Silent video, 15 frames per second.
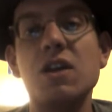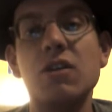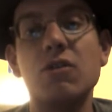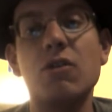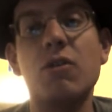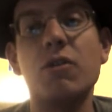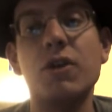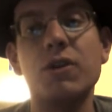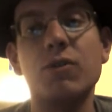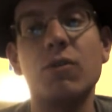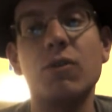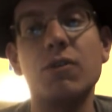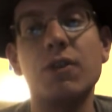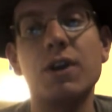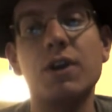you know, in
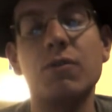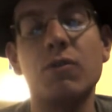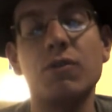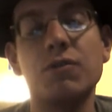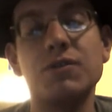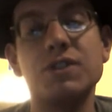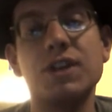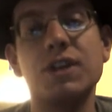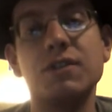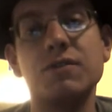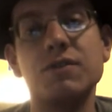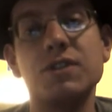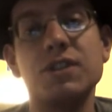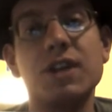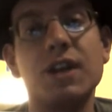order in order to
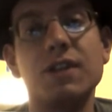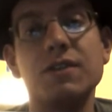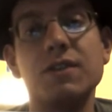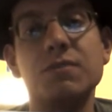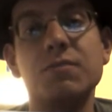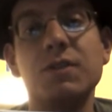understand it.